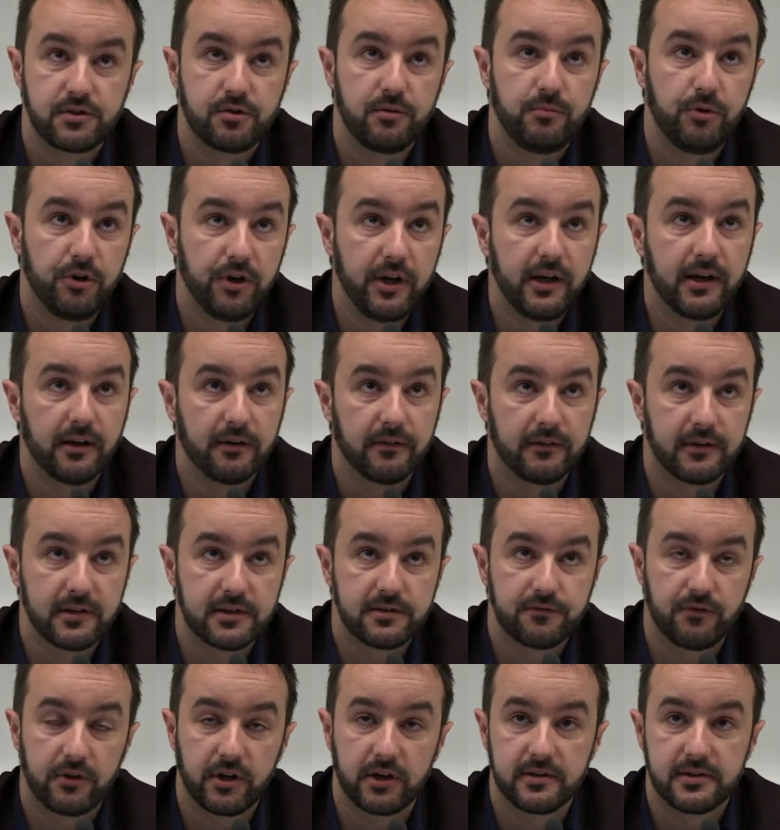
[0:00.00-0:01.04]
distributed on
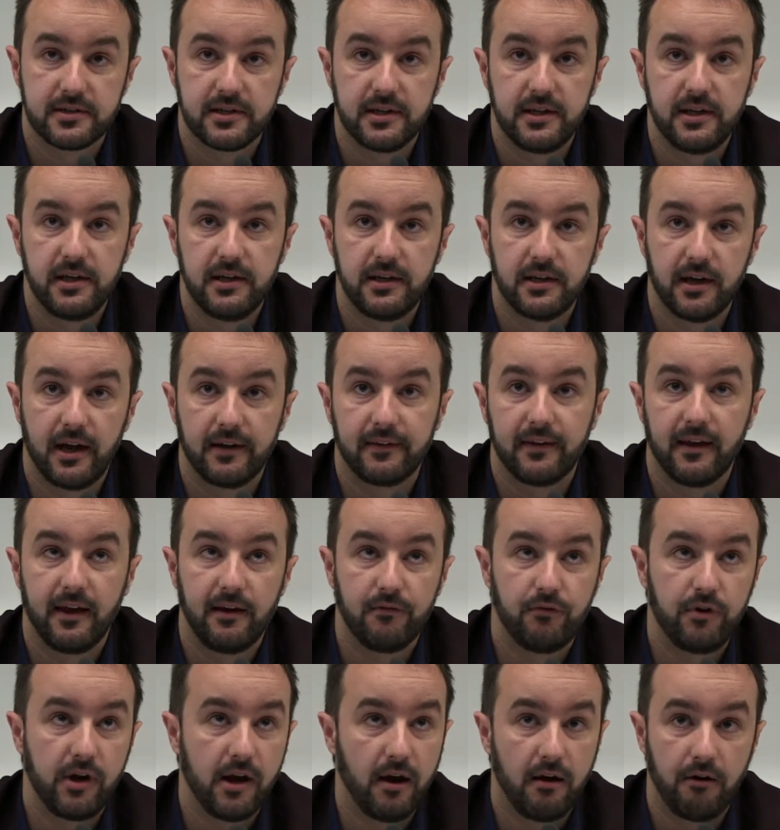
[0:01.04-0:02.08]
this frequency at
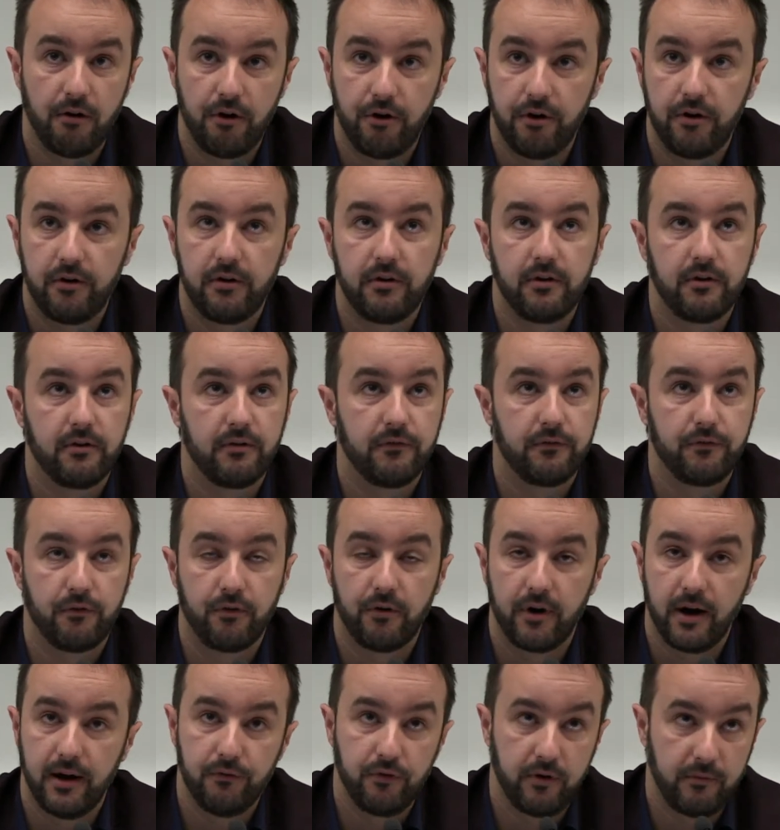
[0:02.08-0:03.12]
every hour
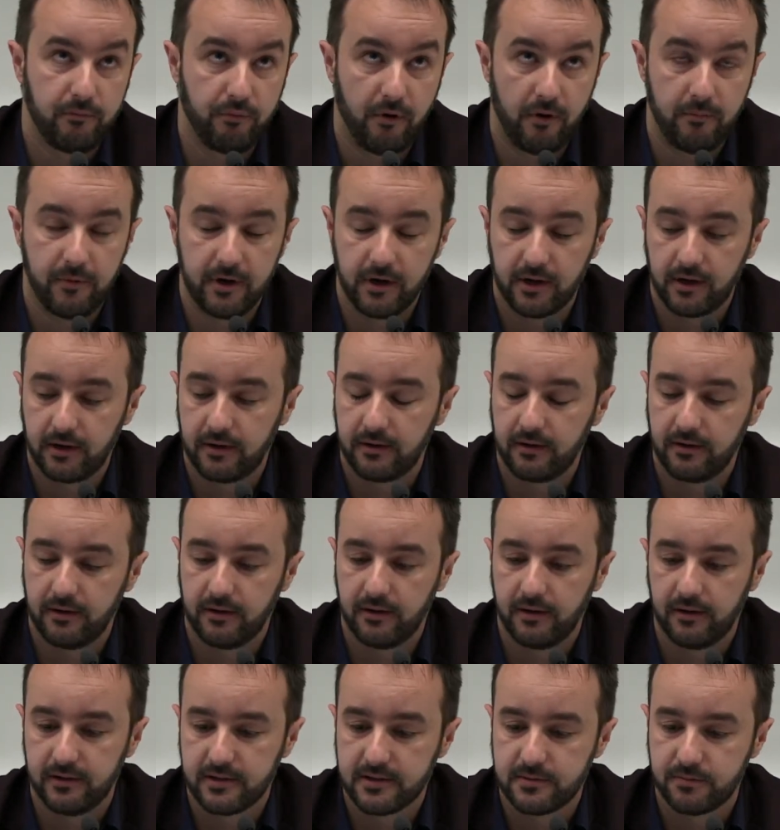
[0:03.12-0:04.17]
for every public,
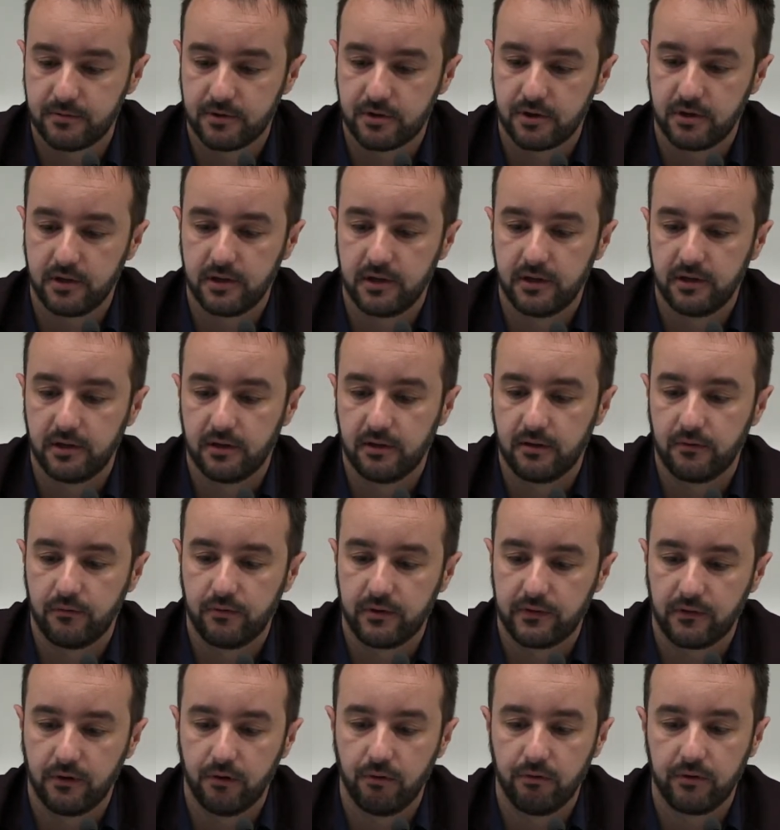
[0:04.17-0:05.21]
and especially
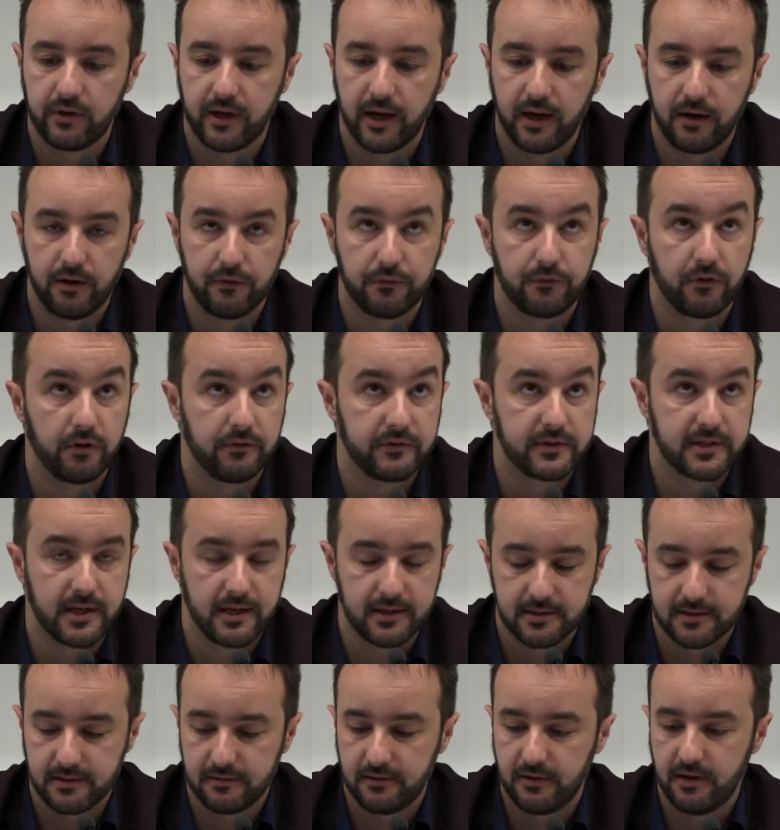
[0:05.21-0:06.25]
with all kind of
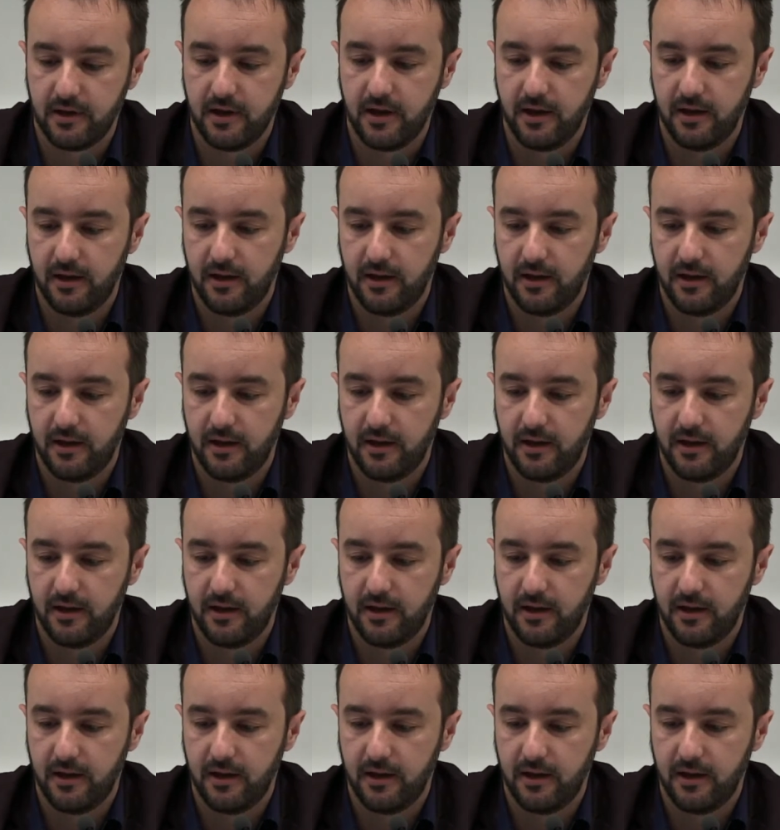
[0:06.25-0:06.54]
content.